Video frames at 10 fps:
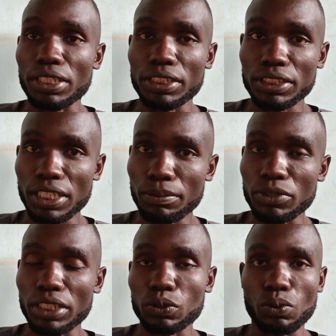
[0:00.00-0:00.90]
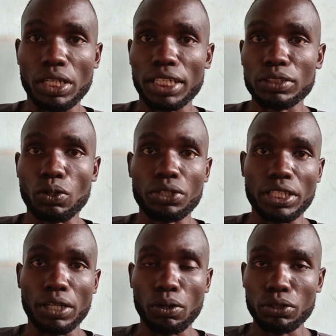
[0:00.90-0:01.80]
range them just to cut on
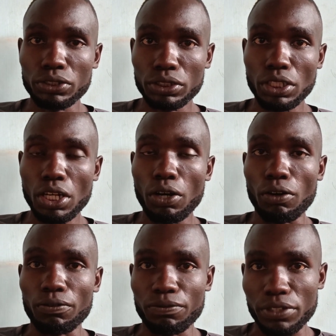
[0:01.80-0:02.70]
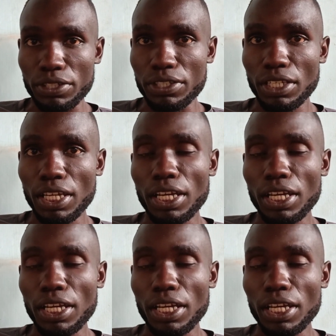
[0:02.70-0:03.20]
the cost of feeds.